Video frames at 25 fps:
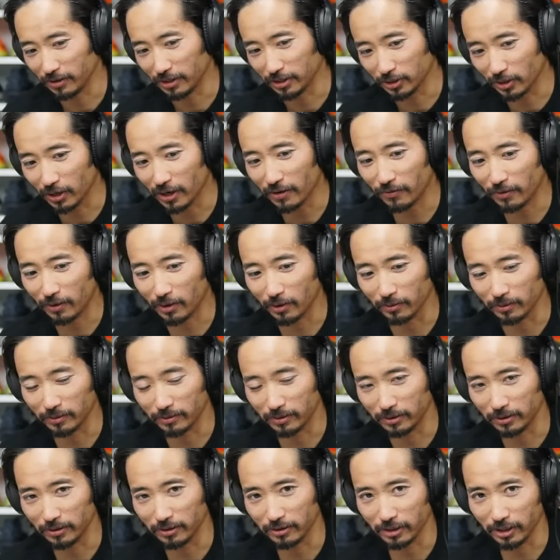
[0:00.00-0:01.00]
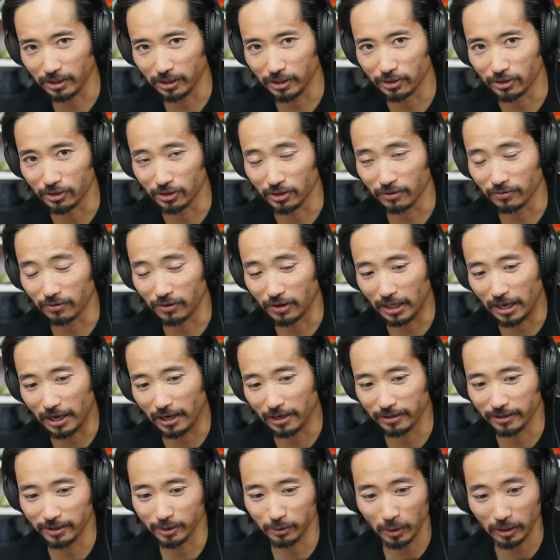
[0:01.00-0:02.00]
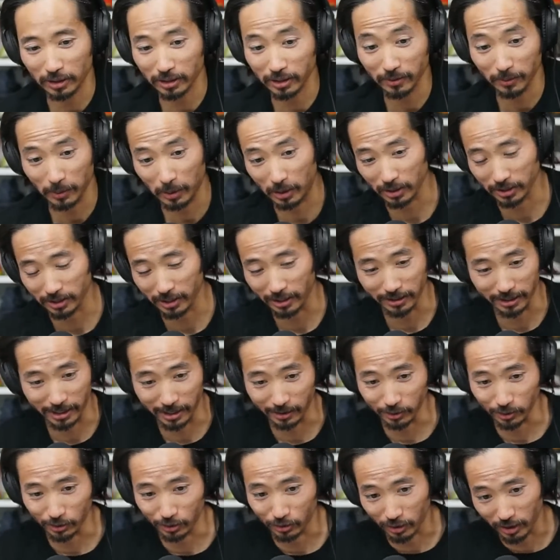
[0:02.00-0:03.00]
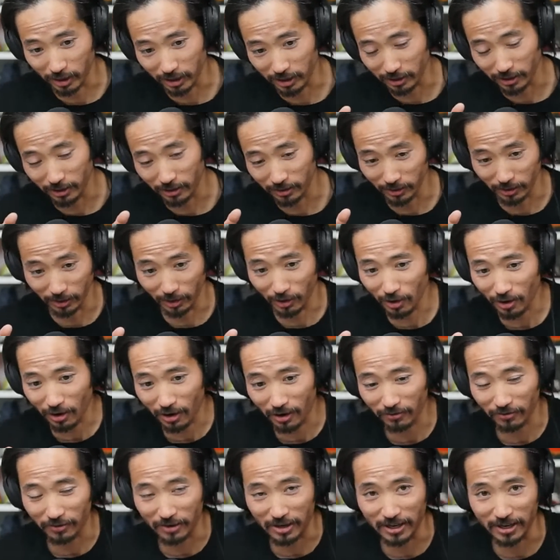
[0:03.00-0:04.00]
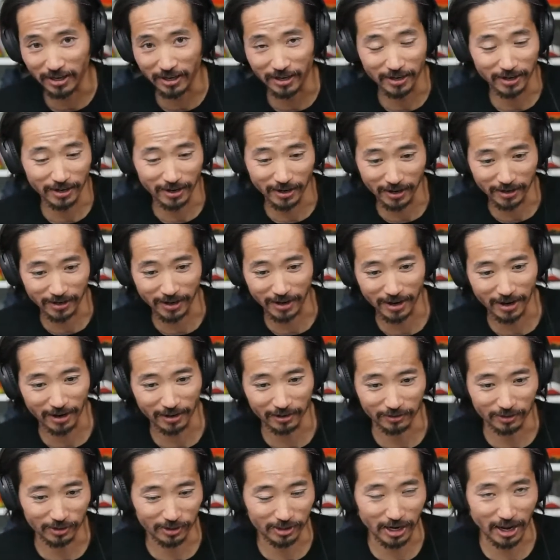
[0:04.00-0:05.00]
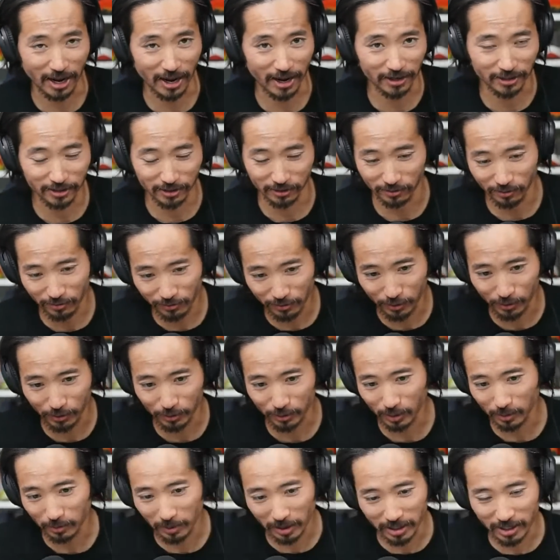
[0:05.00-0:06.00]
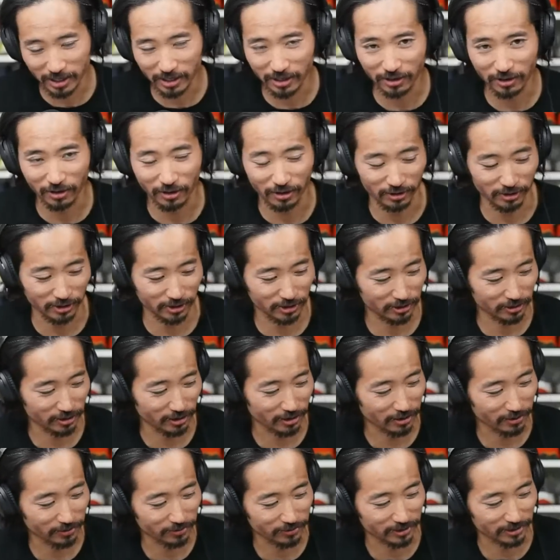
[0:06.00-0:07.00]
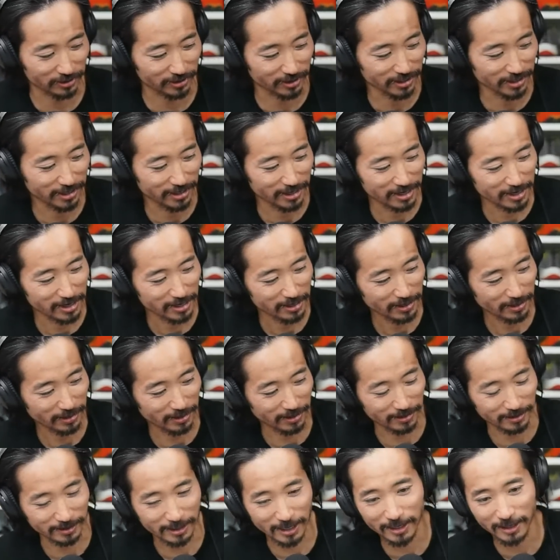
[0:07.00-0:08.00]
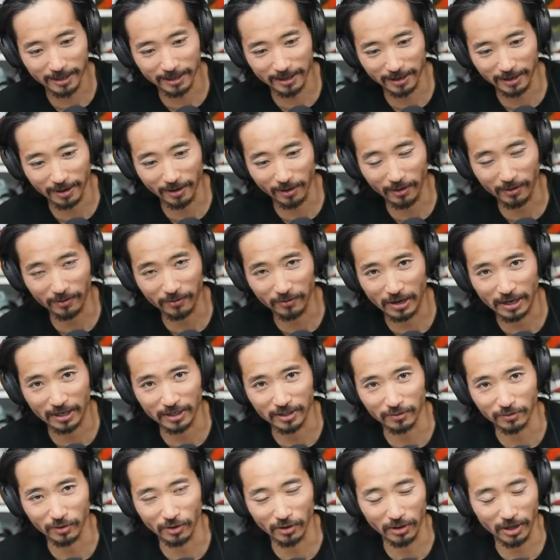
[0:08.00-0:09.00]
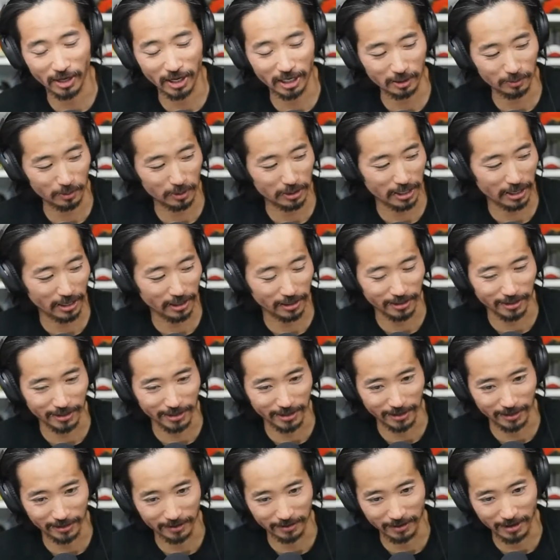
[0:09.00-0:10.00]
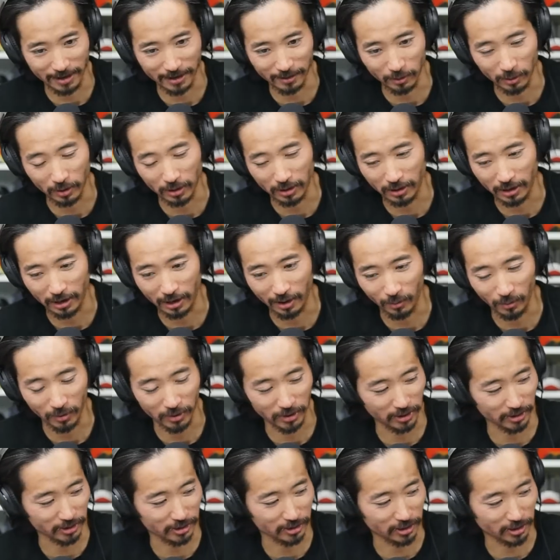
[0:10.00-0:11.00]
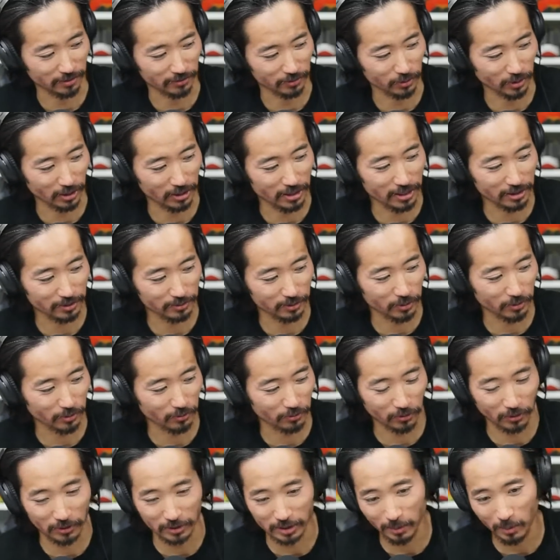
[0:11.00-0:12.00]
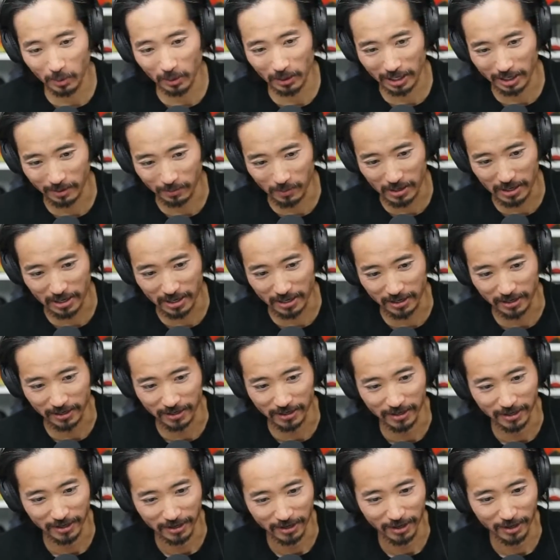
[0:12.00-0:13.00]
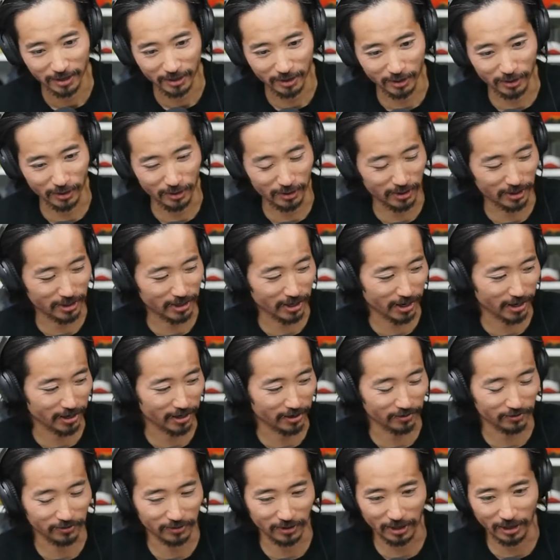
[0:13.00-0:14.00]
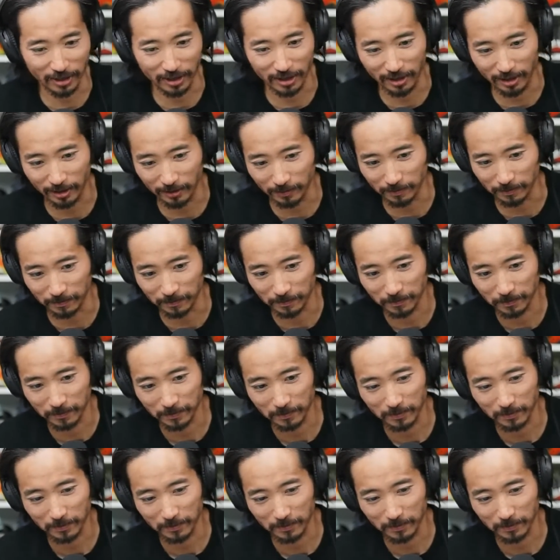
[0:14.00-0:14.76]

event, so I felt like a jerk for that, especially because I, like I was drinking the coffee and I had snacks and food, so I'm like eating all the stuff and uh, taking advantage of all the hospitality and and not wearing the stuff. So I think so for someone like me, you know, you kind of um,